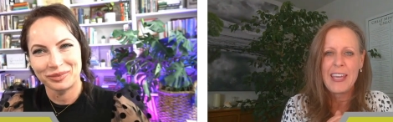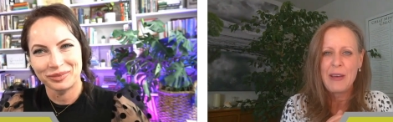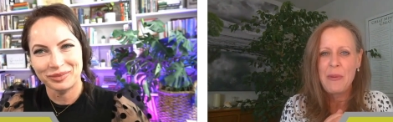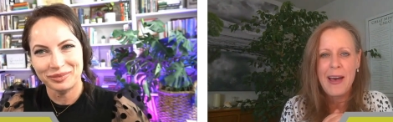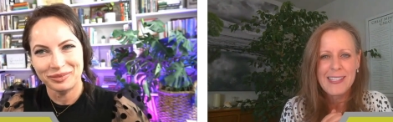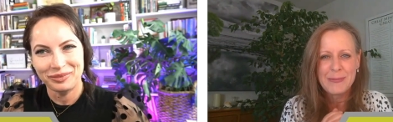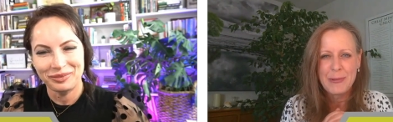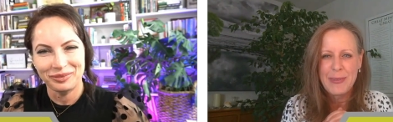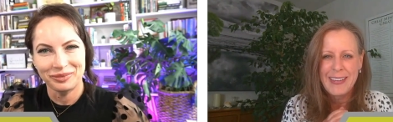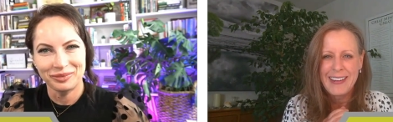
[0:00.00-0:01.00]
Speaker 1: She can't
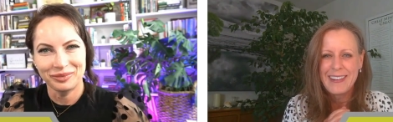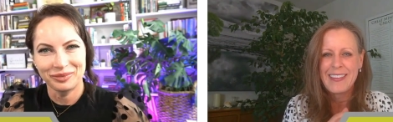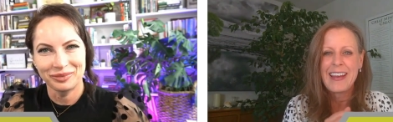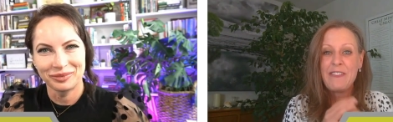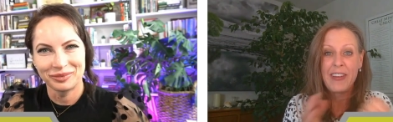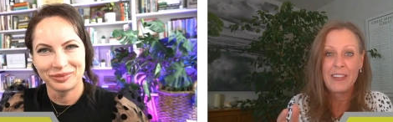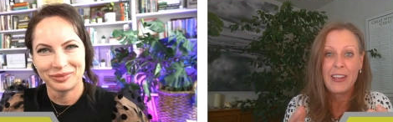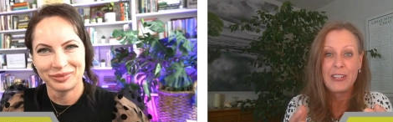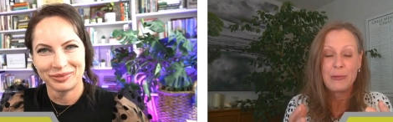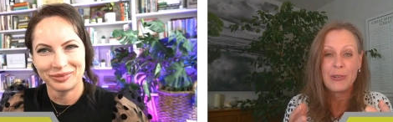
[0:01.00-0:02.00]
possibly be here. And then I
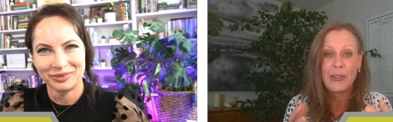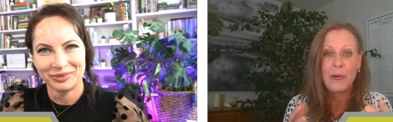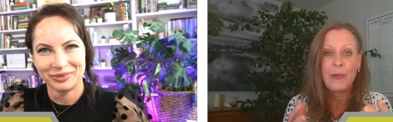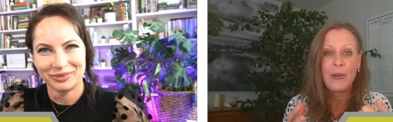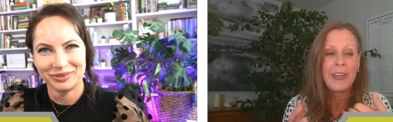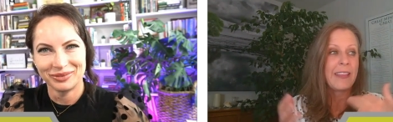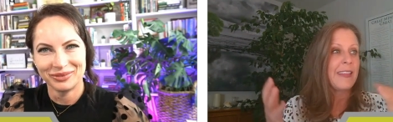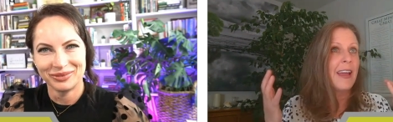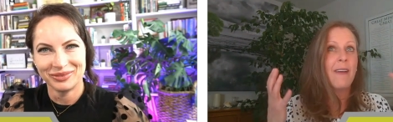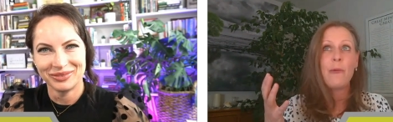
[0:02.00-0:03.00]
found out you were local and I
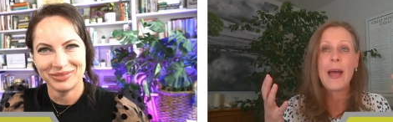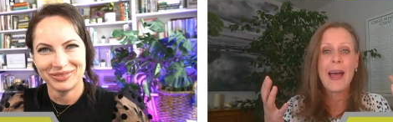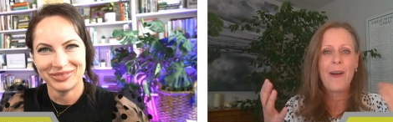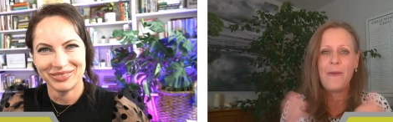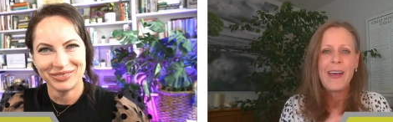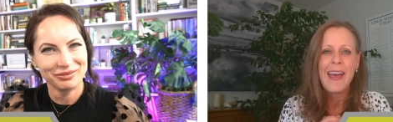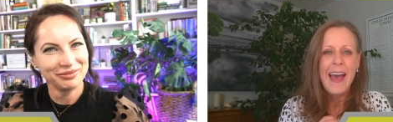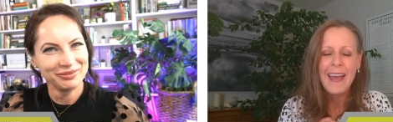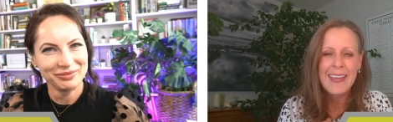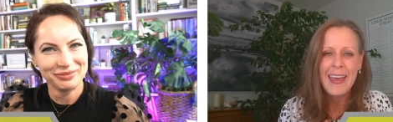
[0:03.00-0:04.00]
thought, wow,
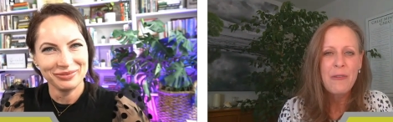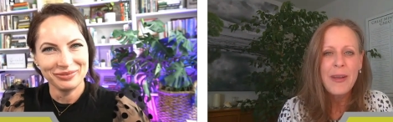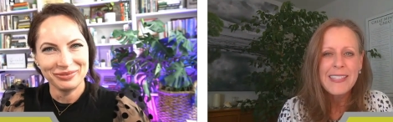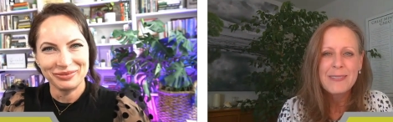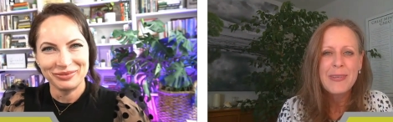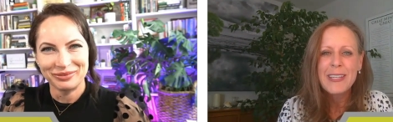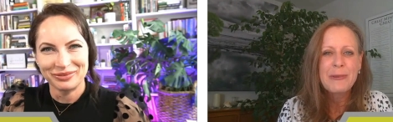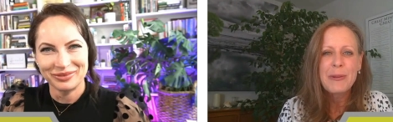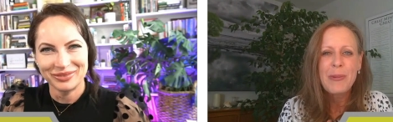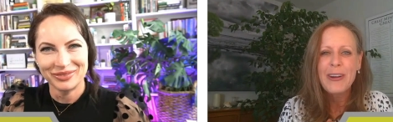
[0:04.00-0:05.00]
I can't wait to
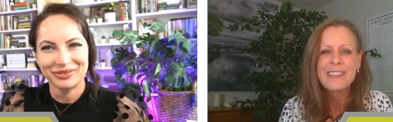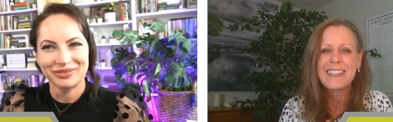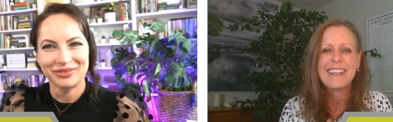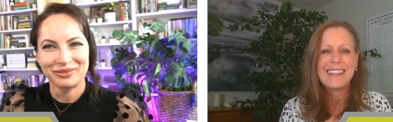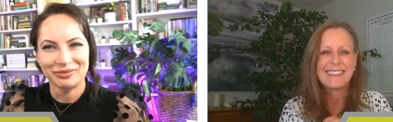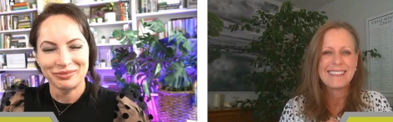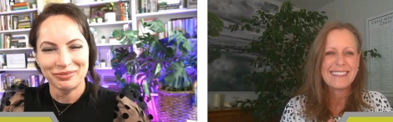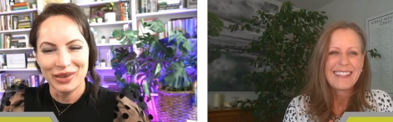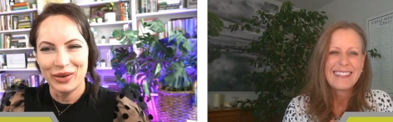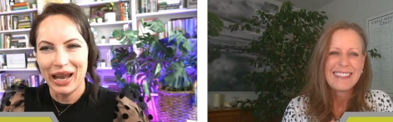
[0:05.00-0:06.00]
meet you in person.
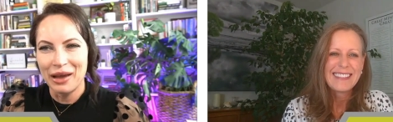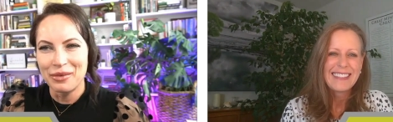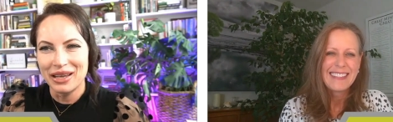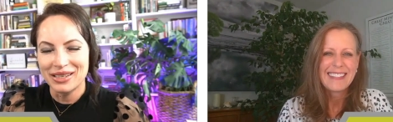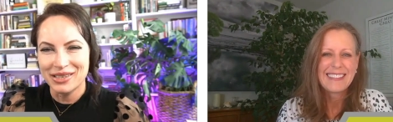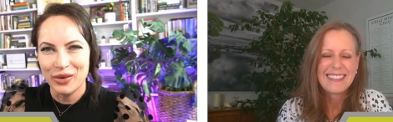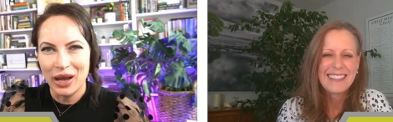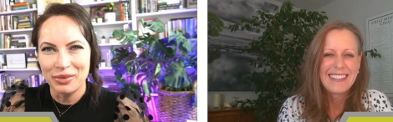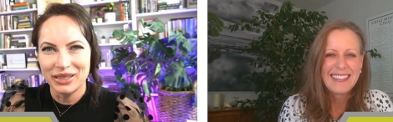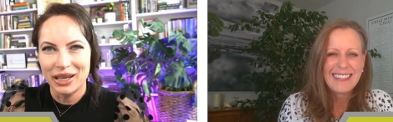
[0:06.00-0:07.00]
Speaker 2: Well, I'm so
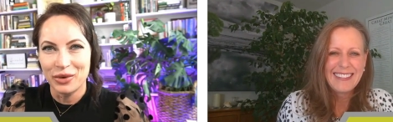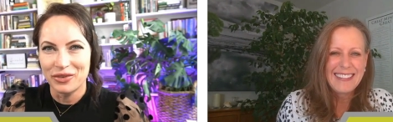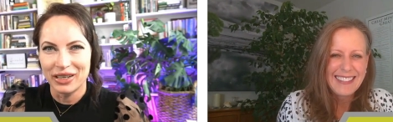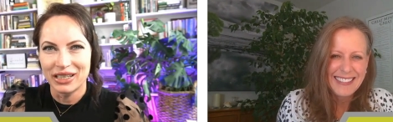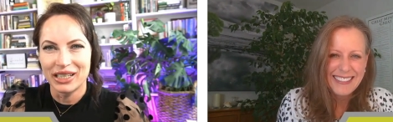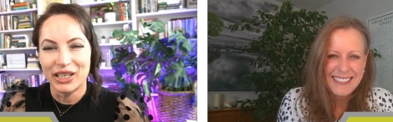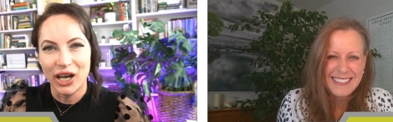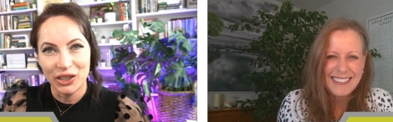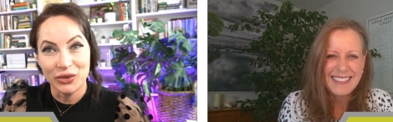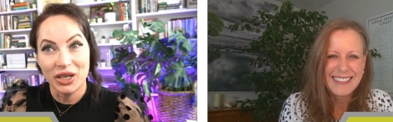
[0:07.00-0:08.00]
happy that we finally
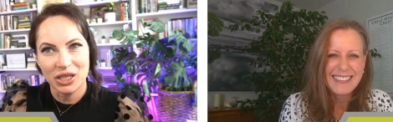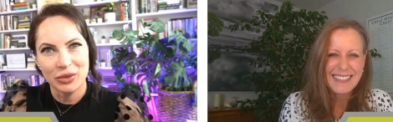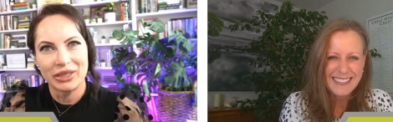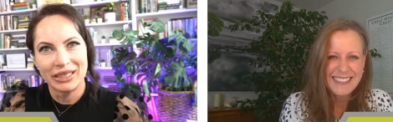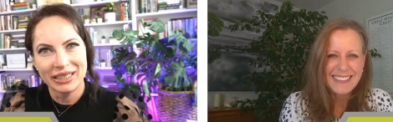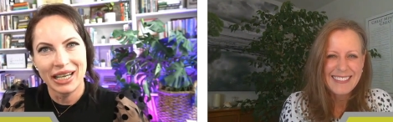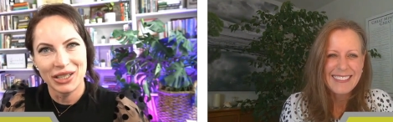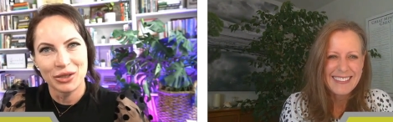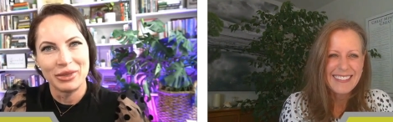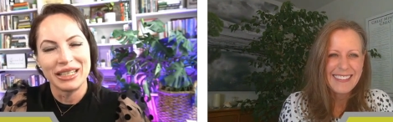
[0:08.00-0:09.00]
got to actually, we did get
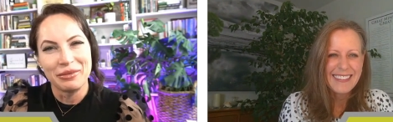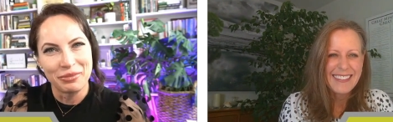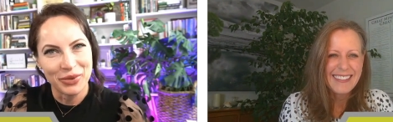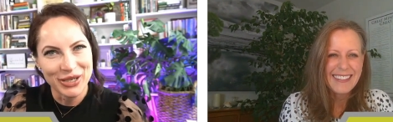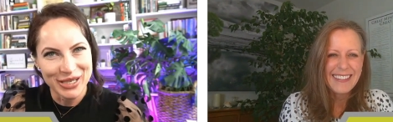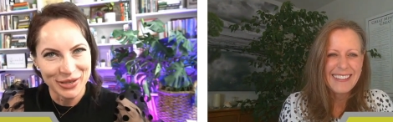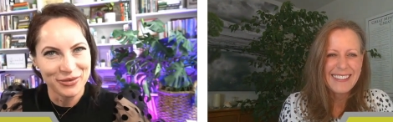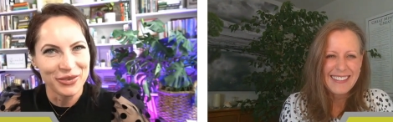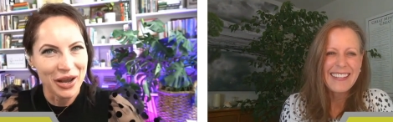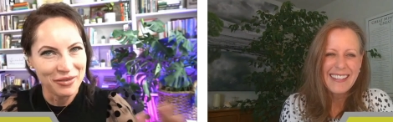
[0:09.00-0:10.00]
to meet in person
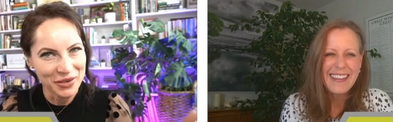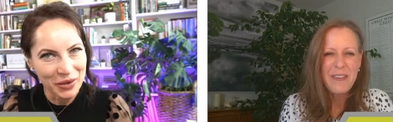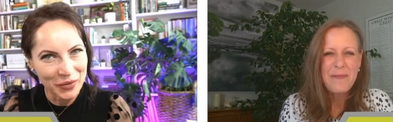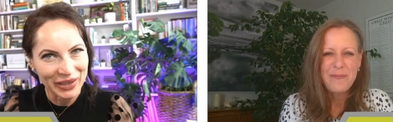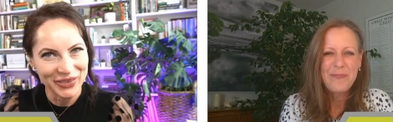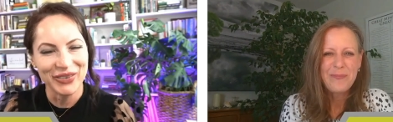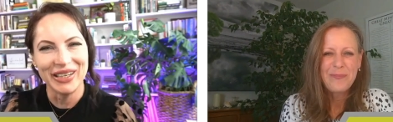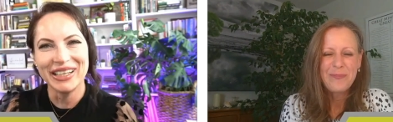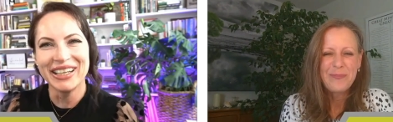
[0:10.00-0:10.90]
for everyone wondering.